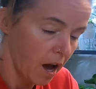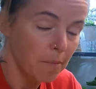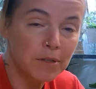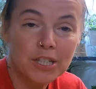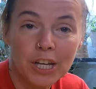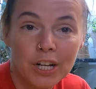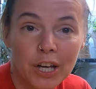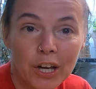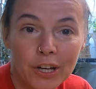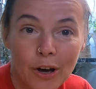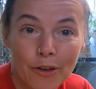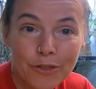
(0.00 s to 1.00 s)
I'm just
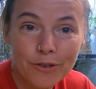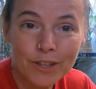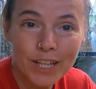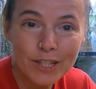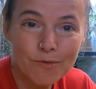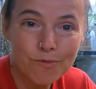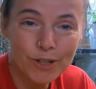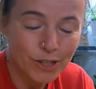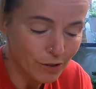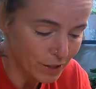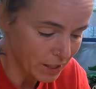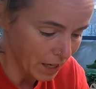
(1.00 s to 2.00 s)
gonna go through these
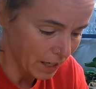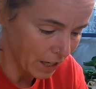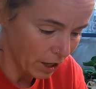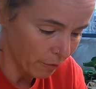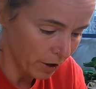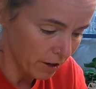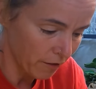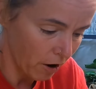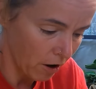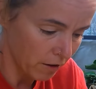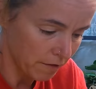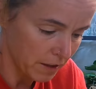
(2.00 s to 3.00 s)
roots and get rid of
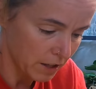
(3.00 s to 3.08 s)
all of